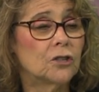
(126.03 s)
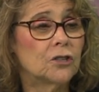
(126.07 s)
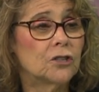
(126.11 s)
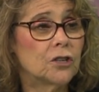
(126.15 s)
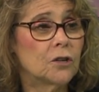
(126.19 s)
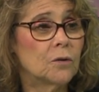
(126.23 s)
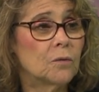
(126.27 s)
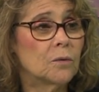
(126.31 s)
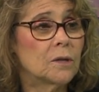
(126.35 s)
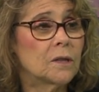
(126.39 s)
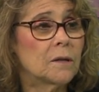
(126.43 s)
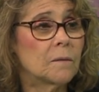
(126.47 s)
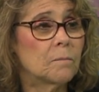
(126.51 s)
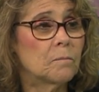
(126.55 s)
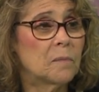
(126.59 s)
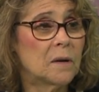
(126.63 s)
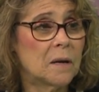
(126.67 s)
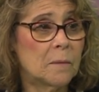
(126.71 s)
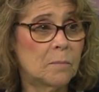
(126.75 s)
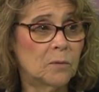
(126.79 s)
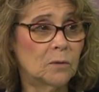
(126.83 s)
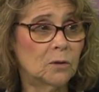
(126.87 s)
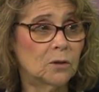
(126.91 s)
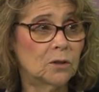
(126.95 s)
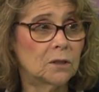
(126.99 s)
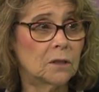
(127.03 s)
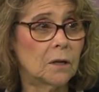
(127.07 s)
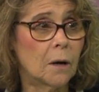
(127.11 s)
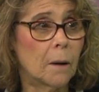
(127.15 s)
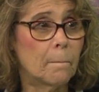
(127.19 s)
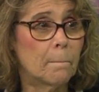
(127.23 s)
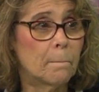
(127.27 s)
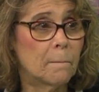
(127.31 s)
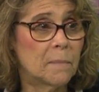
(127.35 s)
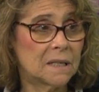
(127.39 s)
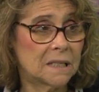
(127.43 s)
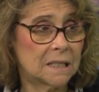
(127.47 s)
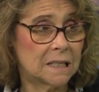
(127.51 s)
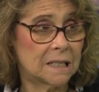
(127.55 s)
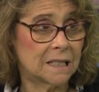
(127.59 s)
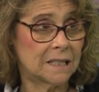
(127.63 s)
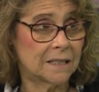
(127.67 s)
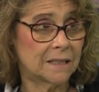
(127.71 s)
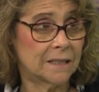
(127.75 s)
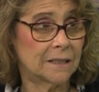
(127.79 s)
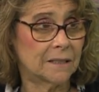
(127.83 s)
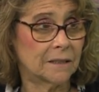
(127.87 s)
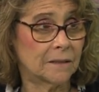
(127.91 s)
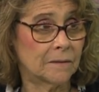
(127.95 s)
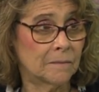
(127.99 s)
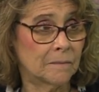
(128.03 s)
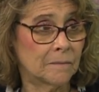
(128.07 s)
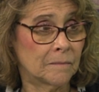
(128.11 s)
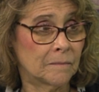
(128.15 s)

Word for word: doing the people's business,